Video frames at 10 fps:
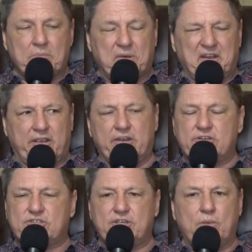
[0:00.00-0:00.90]
But
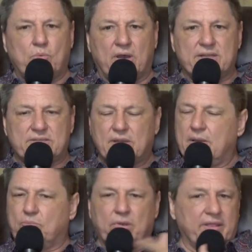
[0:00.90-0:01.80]
here she was,
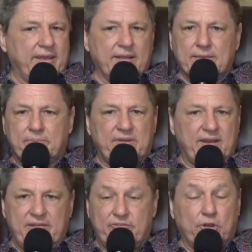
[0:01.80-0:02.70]
Brother Gillum
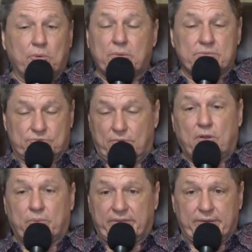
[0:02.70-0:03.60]
didn't even know what was
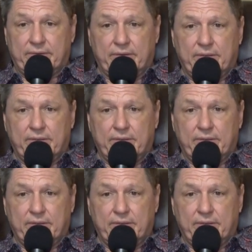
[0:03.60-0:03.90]
wrong with her.